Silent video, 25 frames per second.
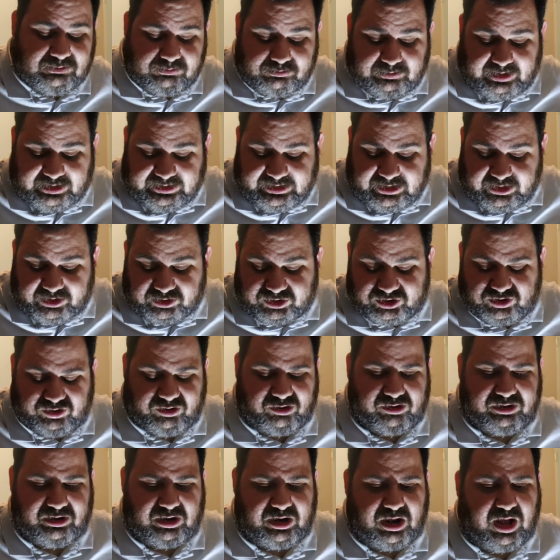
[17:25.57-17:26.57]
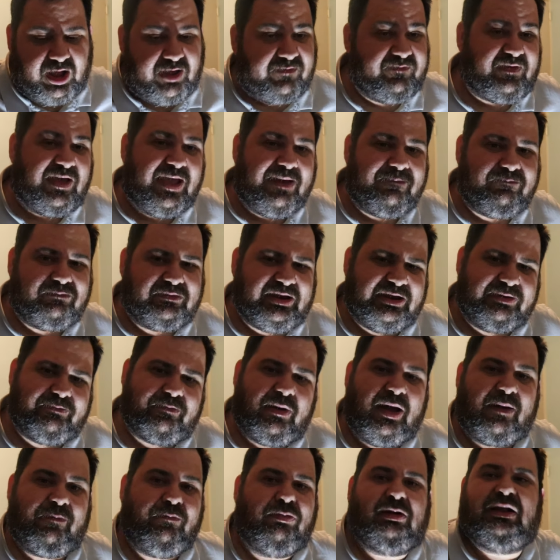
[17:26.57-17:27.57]
making sure that I've emptied
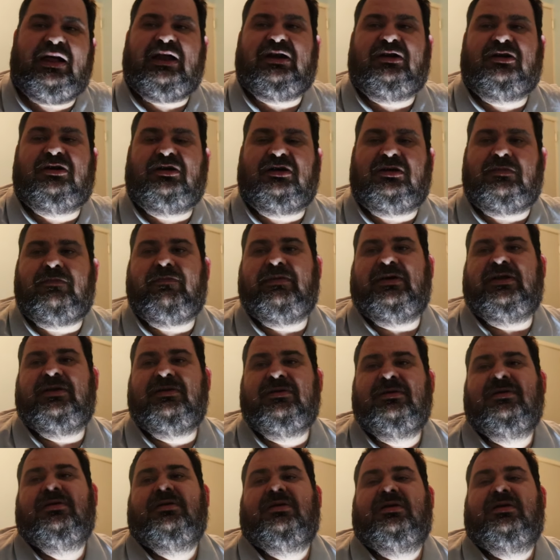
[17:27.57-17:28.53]
my bladder, but